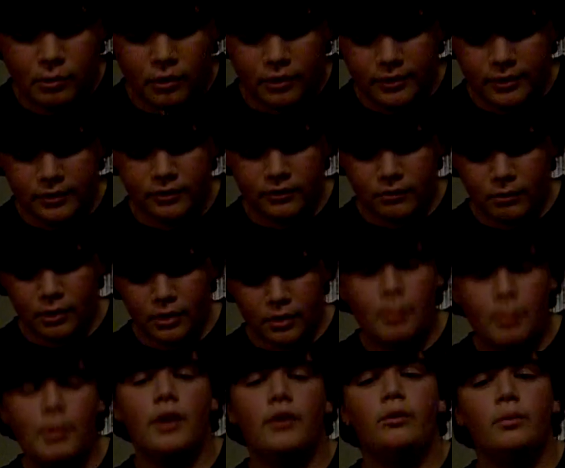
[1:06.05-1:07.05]
This is one of the
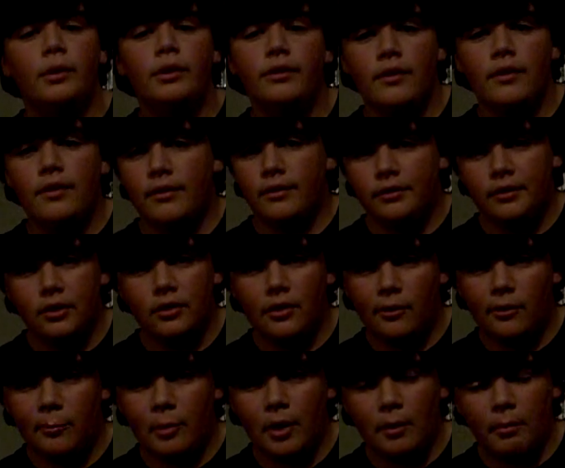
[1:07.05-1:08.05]
best ones in the series,
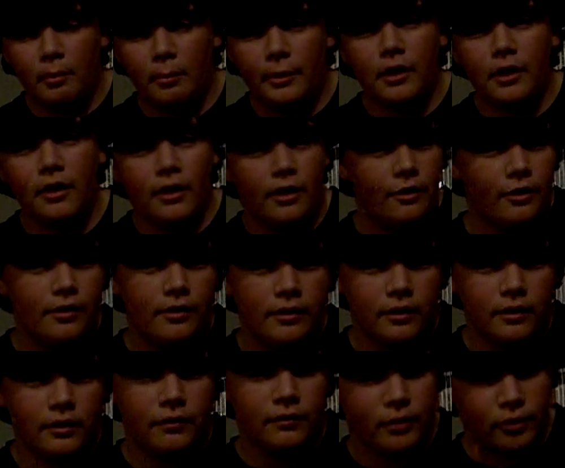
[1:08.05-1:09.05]
probably, other than
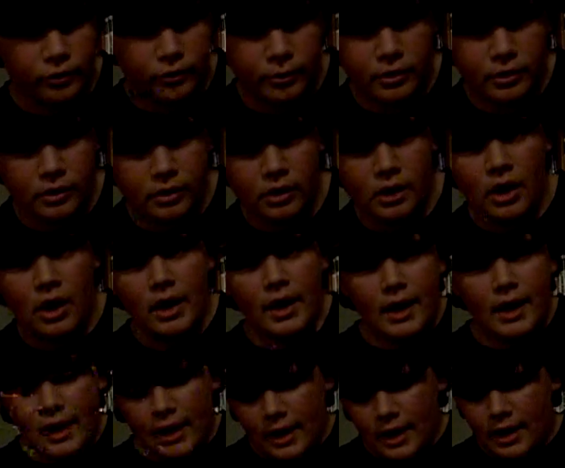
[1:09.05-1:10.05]
the first one.
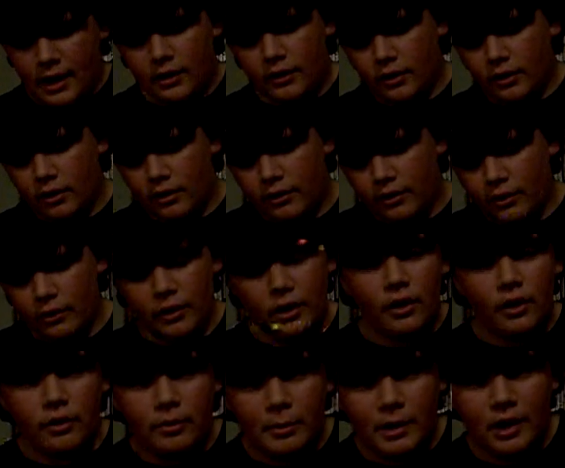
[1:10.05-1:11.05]
And the only
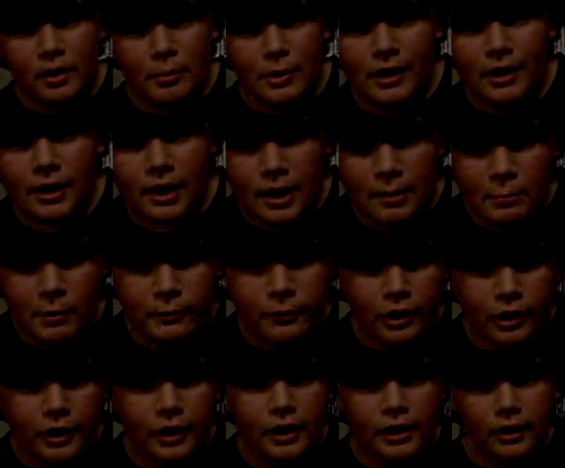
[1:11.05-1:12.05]
other Mega Man game I've really
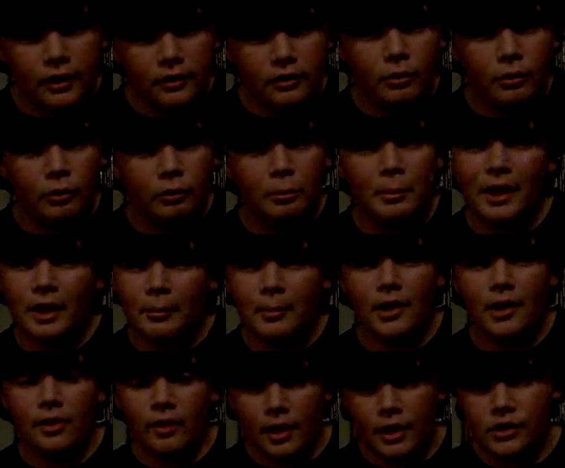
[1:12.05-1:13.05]
gotten into is Mega
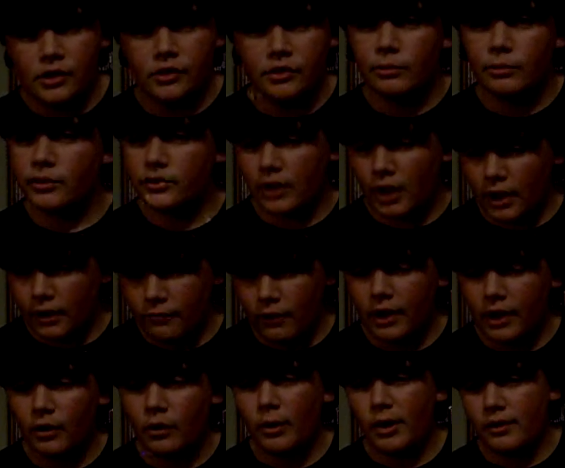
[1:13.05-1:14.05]
Man Legends, which I find
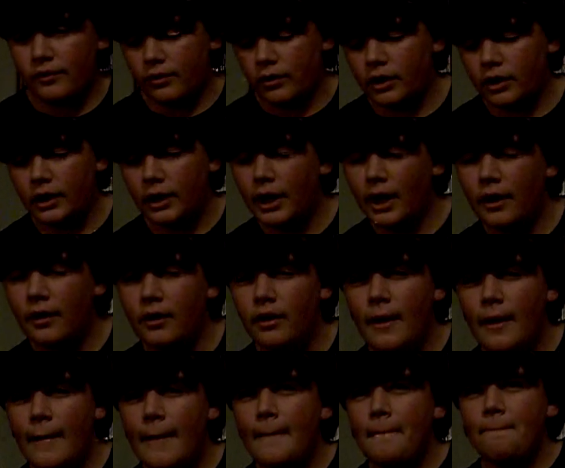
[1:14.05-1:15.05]
quite fun, and
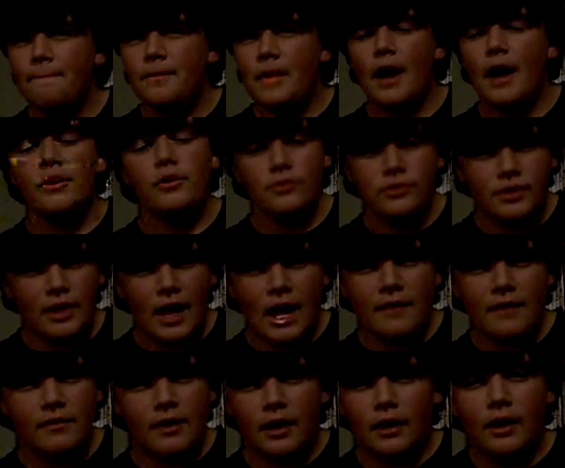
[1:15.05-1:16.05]
I used to have
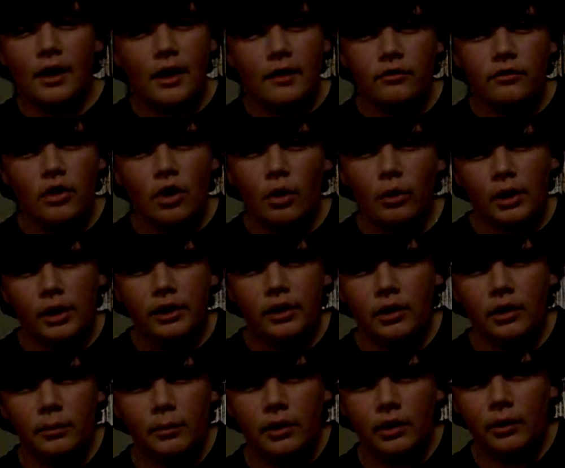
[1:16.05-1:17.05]
that, and I have no idea
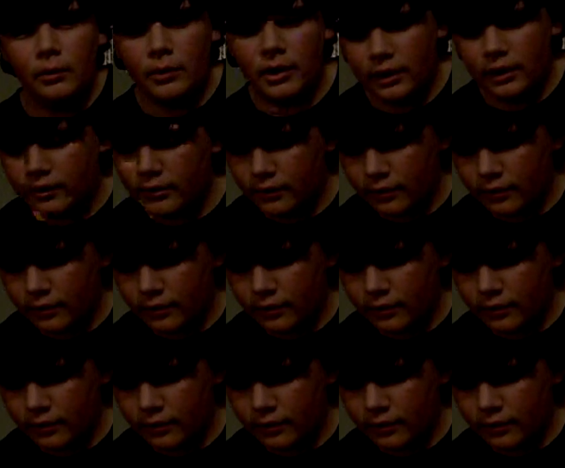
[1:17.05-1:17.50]
where it went.